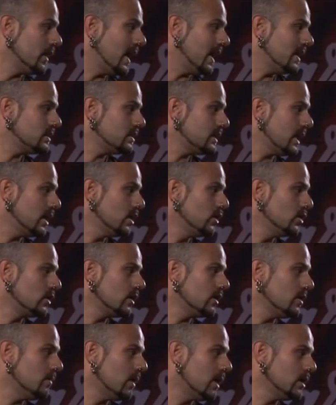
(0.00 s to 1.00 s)
that's a
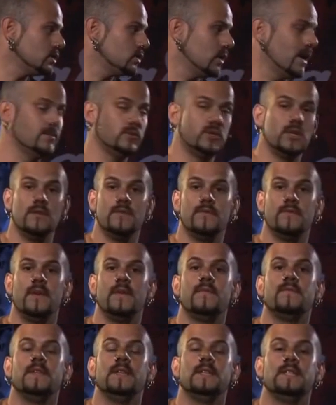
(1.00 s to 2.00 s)
look at the Marshall
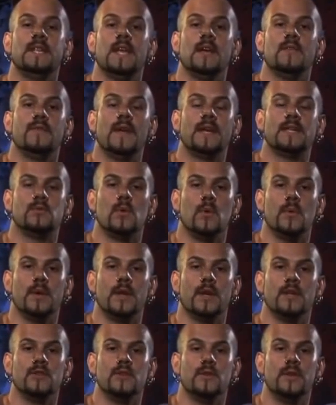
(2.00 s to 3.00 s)
MG50CFX. What we're
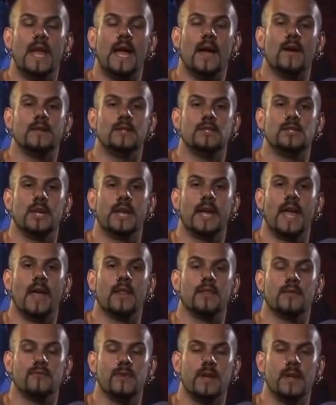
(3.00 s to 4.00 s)
going to do now is check
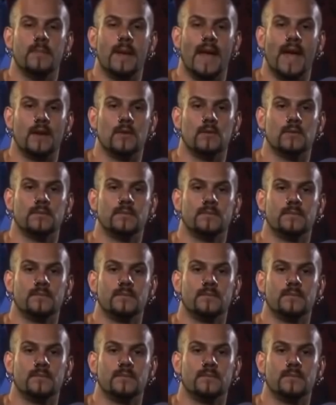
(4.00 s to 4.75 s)
out the rear panel.